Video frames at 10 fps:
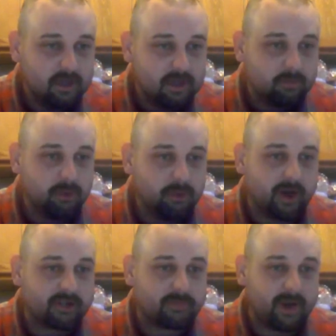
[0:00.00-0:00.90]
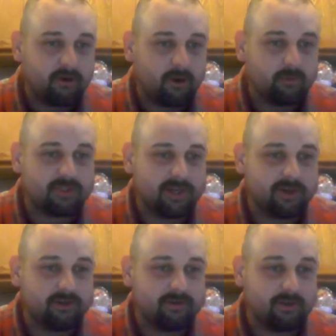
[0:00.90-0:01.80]
Bluegrass Bound
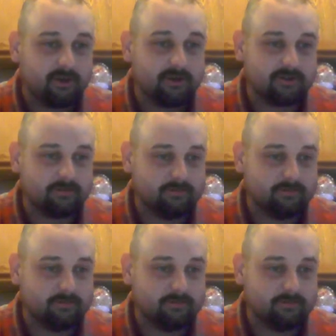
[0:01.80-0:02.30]
Homesteader, awesome.